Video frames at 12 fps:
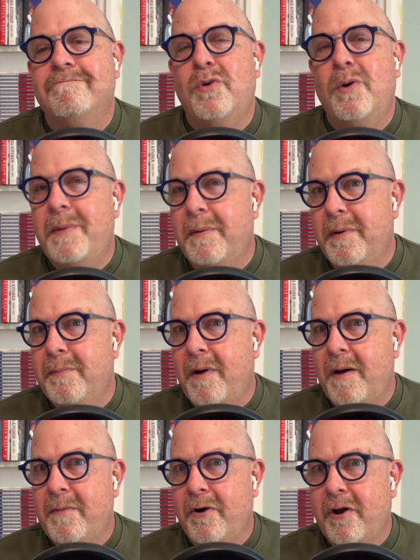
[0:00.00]
Remember
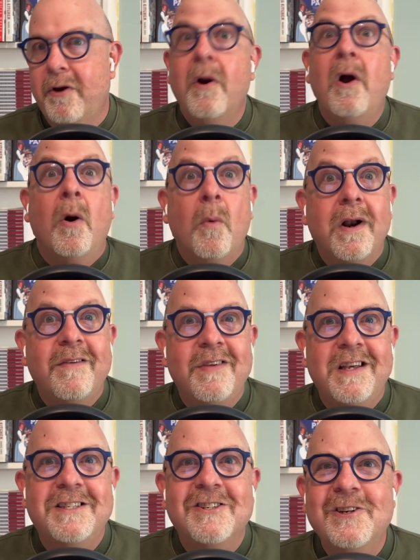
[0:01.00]
my motto, whatever
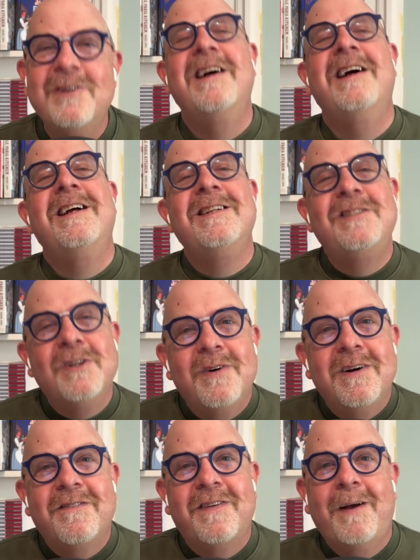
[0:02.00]
you do
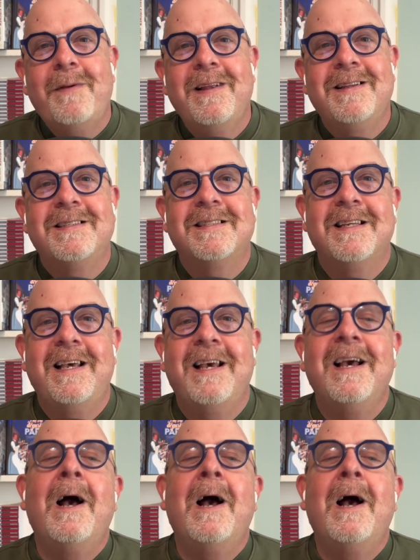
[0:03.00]
it fabulously.